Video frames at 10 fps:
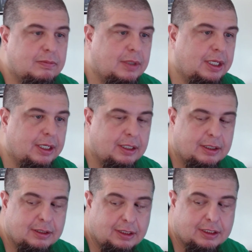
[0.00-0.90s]
Hey,
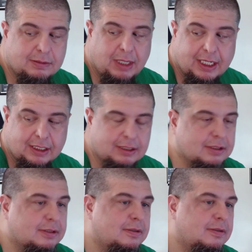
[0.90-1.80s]
it's
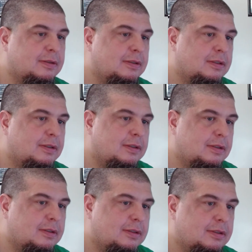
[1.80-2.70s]
Magnus.
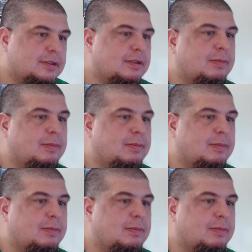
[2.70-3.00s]
So